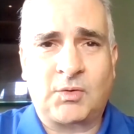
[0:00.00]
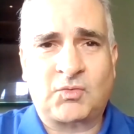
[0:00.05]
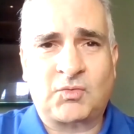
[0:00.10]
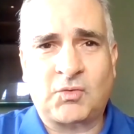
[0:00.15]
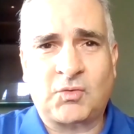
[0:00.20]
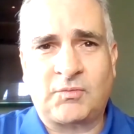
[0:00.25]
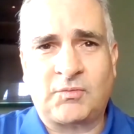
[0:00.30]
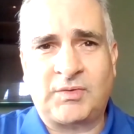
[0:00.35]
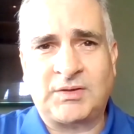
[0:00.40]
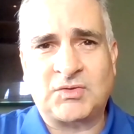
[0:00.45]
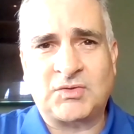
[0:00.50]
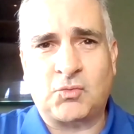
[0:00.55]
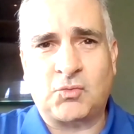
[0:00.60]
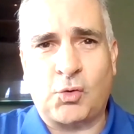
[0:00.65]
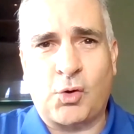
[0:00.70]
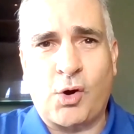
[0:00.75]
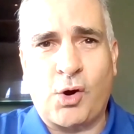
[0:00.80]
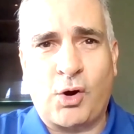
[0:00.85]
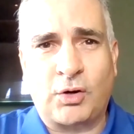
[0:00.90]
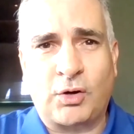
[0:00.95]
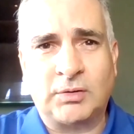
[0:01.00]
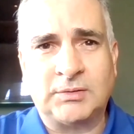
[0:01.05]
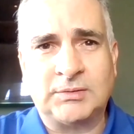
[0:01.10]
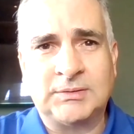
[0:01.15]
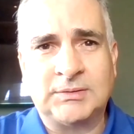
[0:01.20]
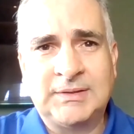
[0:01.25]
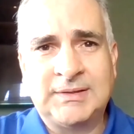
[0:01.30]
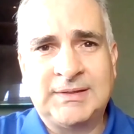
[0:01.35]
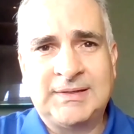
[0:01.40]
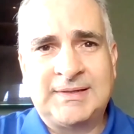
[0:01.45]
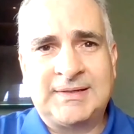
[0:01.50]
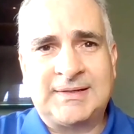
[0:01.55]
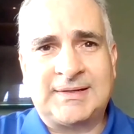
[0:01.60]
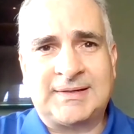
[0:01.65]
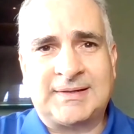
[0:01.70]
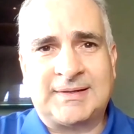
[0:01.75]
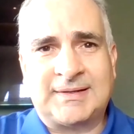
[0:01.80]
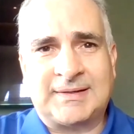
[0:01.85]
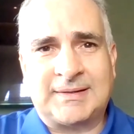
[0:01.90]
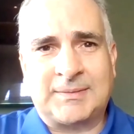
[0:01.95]
sort of these long,
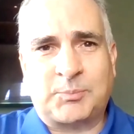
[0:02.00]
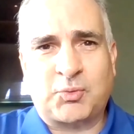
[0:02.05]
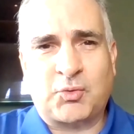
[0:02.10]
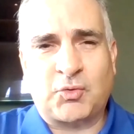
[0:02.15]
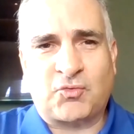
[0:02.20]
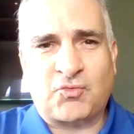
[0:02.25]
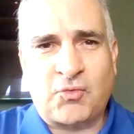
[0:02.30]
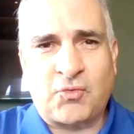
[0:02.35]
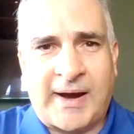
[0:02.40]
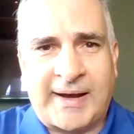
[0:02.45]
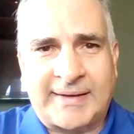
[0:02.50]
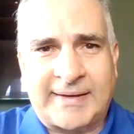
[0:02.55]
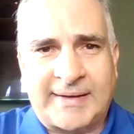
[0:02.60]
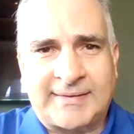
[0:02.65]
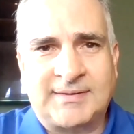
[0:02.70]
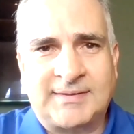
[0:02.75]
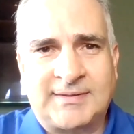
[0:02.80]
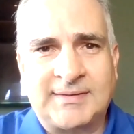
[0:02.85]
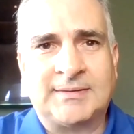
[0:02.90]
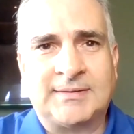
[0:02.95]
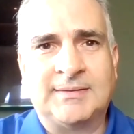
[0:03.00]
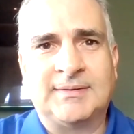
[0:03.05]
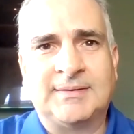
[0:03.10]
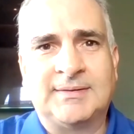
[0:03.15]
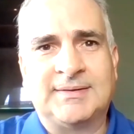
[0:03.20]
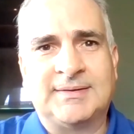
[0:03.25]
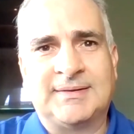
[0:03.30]
protracted